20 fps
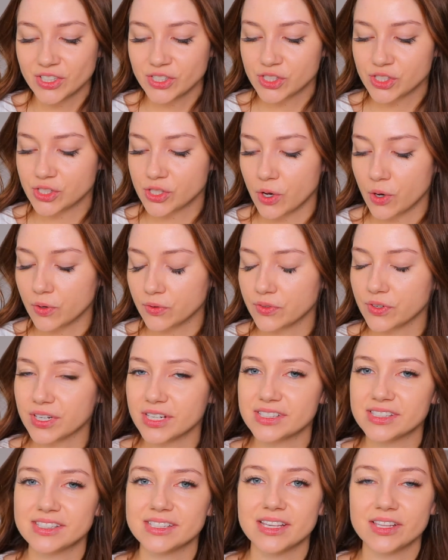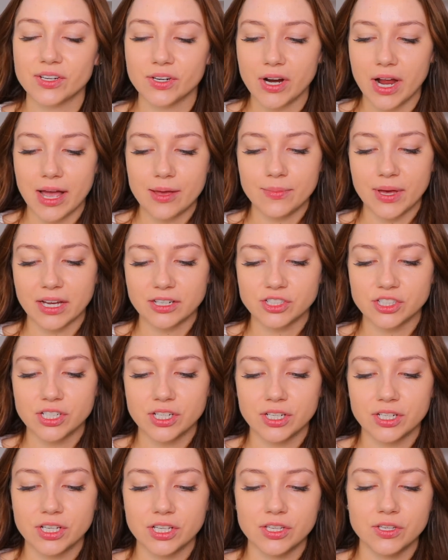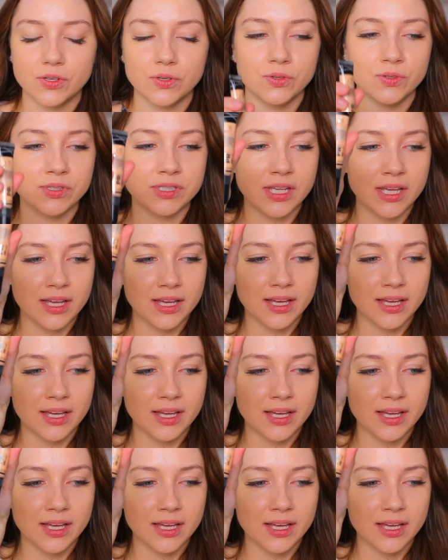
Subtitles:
So for concealer, I'm actually going to use